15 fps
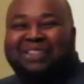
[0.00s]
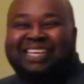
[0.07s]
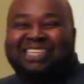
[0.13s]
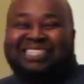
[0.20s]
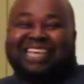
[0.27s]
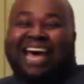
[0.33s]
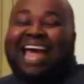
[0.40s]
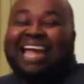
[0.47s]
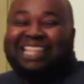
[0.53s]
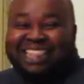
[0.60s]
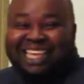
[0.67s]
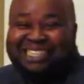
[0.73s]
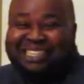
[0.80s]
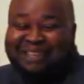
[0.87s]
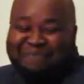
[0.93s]
the site
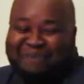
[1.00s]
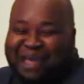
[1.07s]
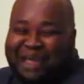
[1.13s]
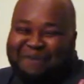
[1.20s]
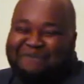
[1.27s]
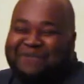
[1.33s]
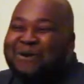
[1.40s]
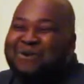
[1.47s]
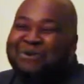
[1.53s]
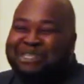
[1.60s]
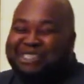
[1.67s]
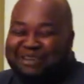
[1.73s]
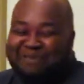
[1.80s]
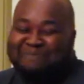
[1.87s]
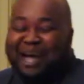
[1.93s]
that's the main
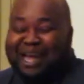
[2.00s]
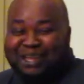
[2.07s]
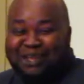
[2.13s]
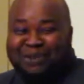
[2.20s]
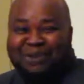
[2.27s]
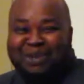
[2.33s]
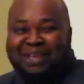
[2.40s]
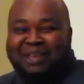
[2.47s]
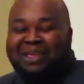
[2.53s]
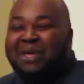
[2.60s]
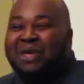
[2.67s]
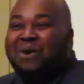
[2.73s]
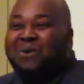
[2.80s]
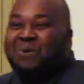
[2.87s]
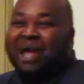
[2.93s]
focus of my unit,
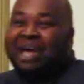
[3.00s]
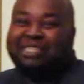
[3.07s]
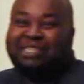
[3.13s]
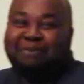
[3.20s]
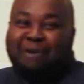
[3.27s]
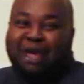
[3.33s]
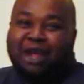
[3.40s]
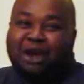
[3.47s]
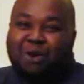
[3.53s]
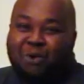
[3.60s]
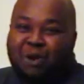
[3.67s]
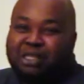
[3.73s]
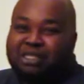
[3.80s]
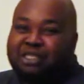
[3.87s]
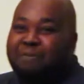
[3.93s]
whereas the mayor
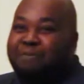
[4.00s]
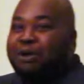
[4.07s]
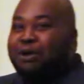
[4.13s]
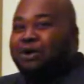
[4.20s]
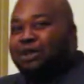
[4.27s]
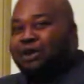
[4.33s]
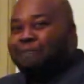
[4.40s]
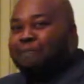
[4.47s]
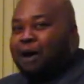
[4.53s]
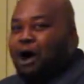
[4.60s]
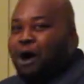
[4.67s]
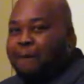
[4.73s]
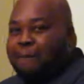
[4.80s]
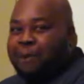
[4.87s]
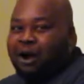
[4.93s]
wants to build a
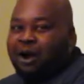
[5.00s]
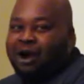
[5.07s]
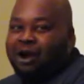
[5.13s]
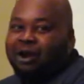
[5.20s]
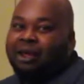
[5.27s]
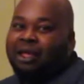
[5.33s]
ballpark